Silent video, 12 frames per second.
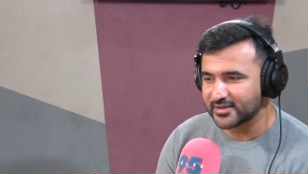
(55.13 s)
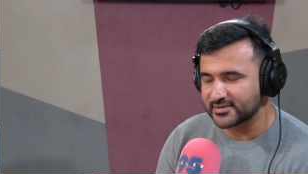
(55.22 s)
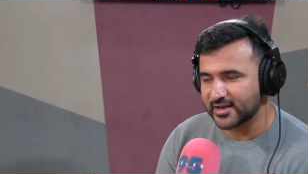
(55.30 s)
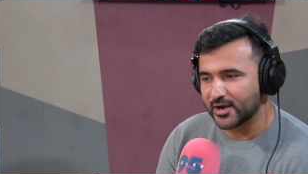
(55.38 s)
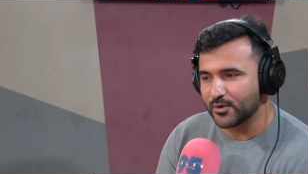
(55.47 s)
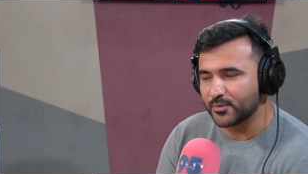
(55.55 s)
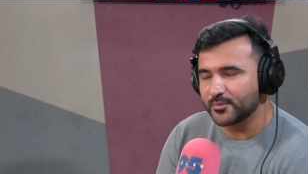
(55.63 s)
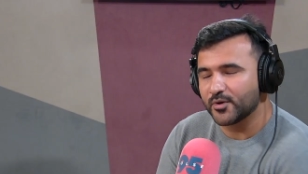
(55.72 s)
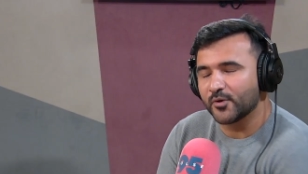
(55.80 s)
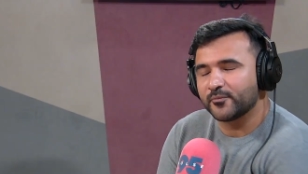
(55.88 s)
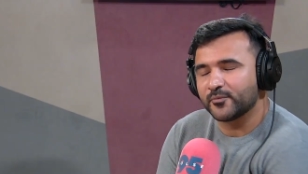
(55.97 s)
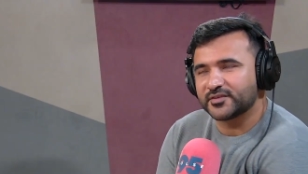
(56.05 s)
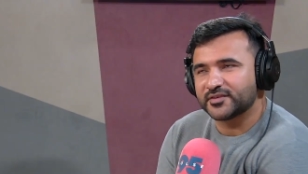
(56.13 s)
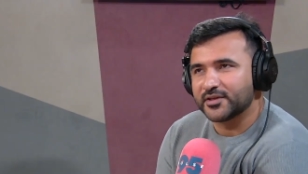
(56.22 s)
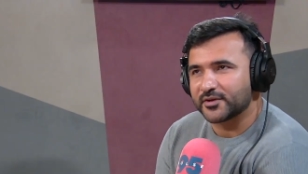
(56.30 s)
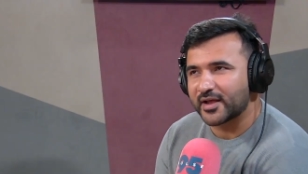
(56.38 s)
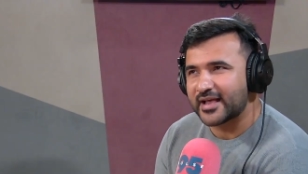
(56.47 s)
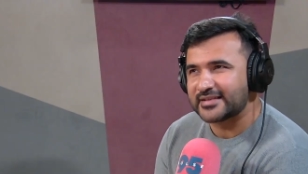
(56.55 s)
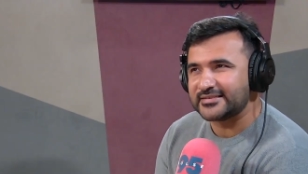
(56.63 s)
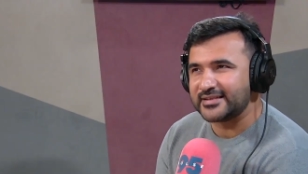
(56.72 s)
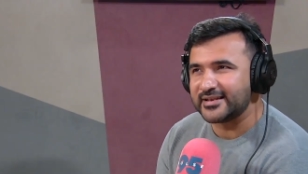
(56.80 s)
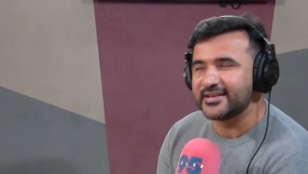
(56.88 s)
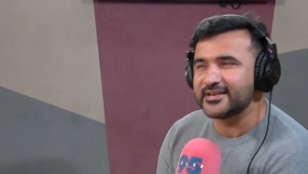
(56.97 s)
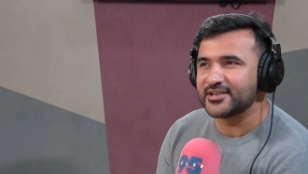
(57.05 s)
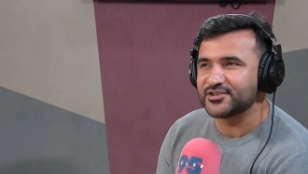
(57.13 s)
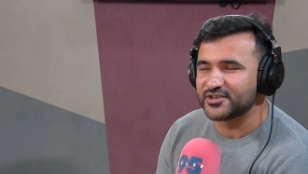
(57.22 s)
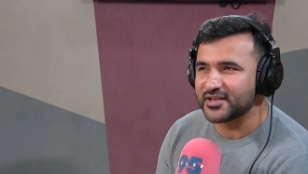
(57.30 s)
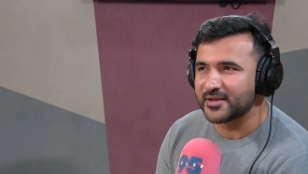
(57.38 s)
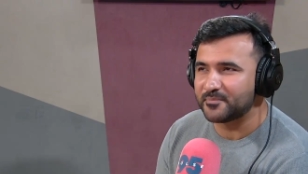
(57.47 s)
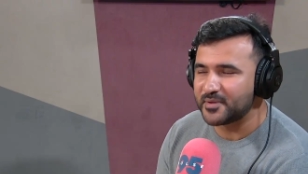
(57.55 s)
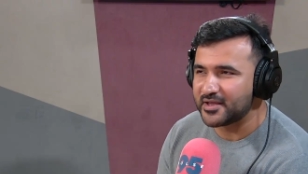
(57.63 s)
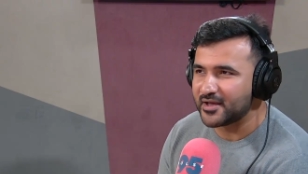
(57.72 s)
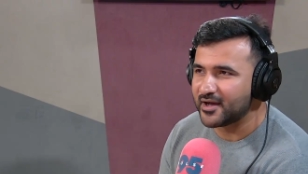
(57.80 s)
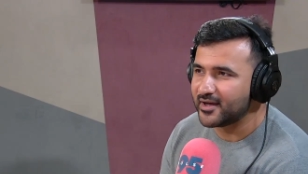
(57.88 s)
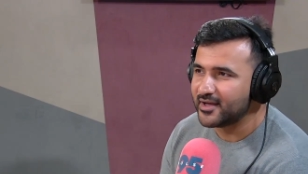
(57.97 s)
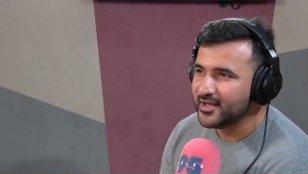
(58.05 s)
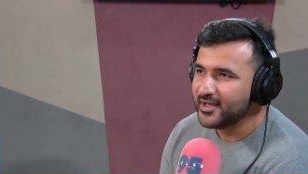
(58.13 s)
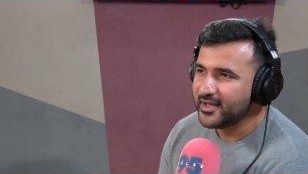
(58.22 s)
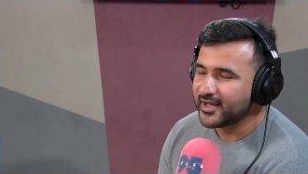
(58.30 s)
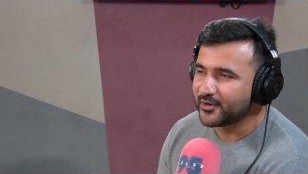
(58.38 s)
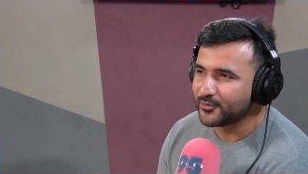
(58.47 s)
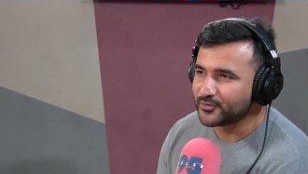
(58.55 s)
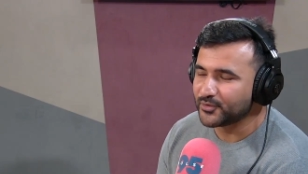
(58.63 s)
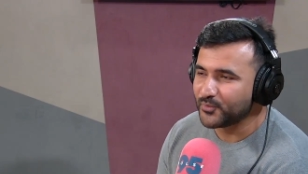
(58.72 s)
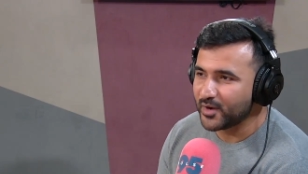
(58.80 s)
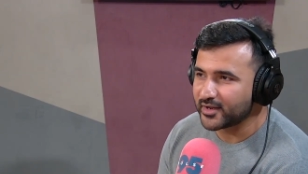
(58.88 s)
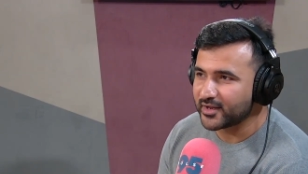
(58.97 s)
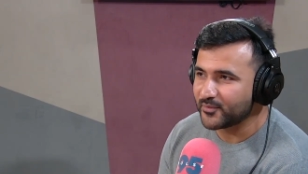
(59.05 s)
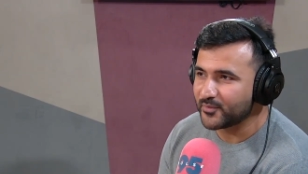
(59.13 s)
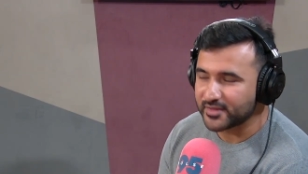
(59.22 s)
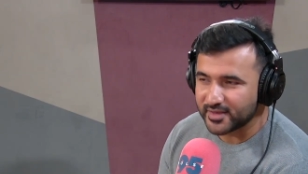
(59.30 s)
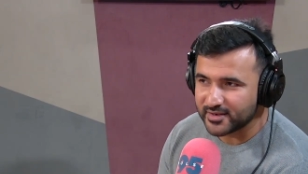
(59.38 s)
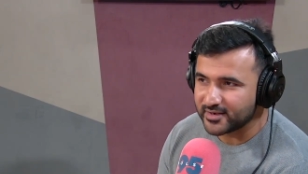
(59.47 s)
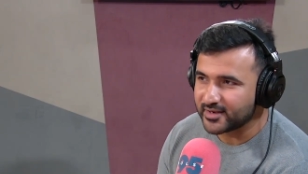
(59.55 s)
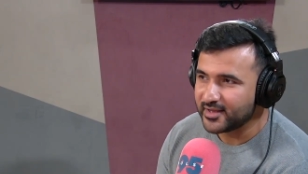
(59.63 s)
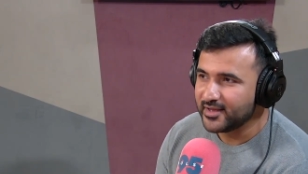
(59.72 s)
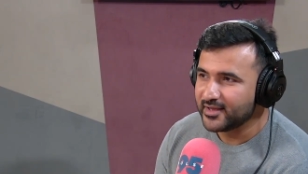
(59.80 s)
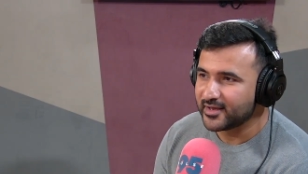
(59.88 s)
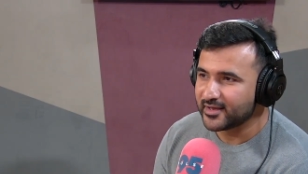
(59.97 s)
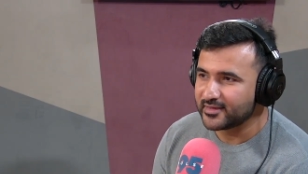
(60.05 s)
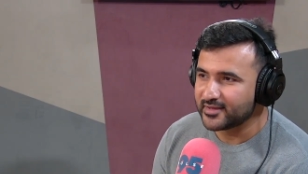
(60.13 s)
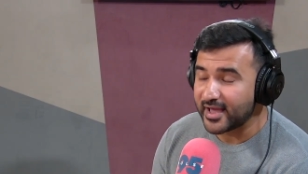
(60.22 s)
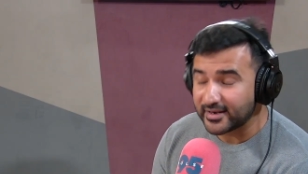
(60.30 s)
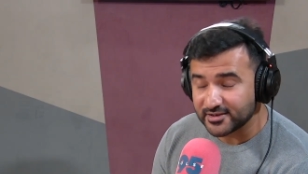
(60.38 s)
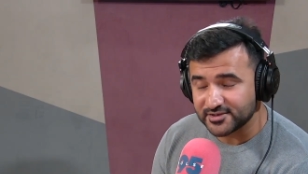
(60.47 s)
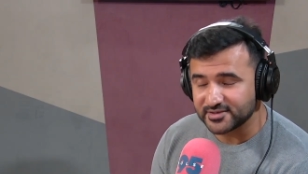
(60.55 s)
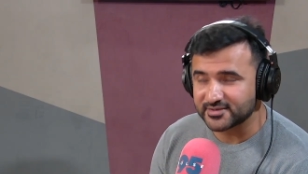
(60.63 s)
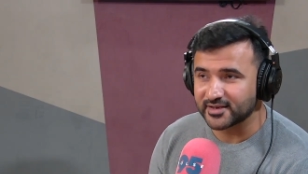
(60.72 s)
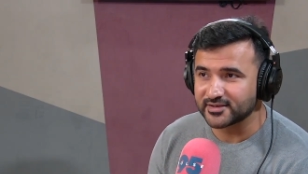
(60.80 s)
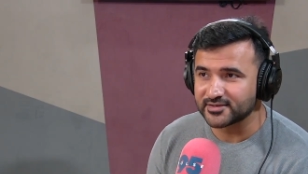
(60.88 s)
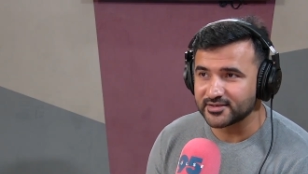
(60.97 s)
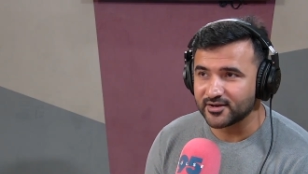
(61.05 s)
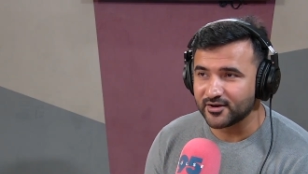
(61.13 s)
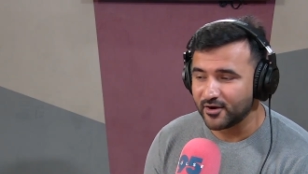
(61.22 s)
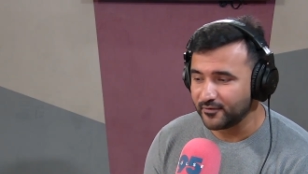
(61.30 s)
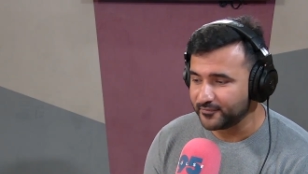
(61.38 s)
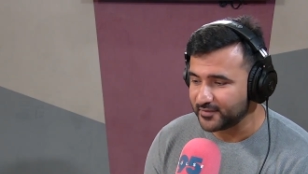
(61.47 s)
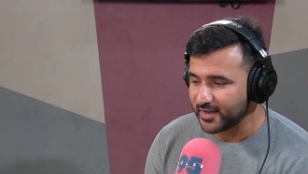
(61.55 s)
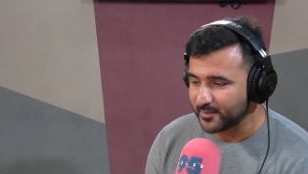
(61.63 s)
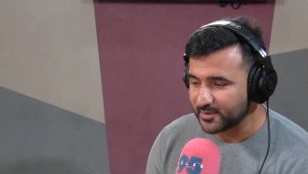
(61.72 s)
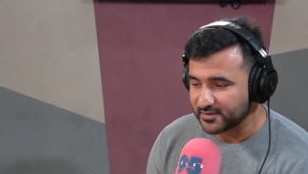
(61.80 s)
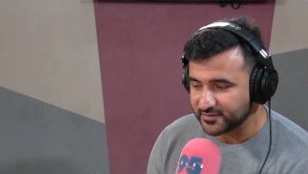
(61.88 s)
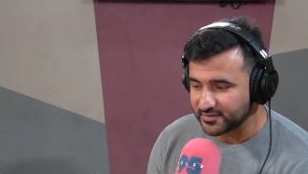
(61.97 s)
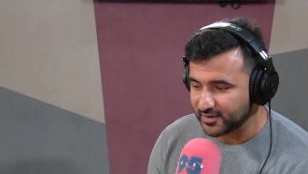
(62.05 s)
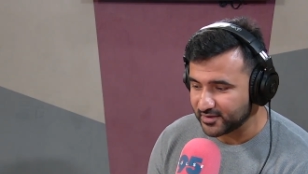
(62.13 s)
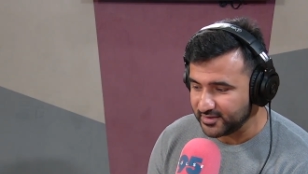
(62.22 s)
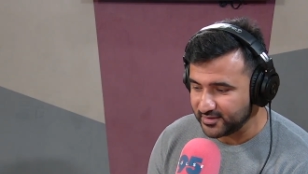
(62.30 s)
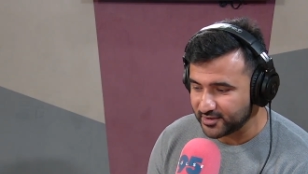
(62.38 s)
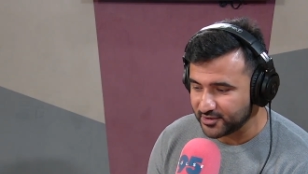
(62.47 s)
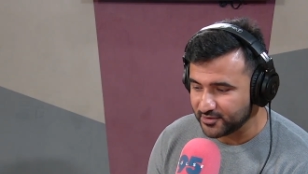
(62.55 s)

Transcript: Now, Nouf Wazir, as a lead engineer Beeah and also working within uh, the energy sector of the Emirate of Sharjah and the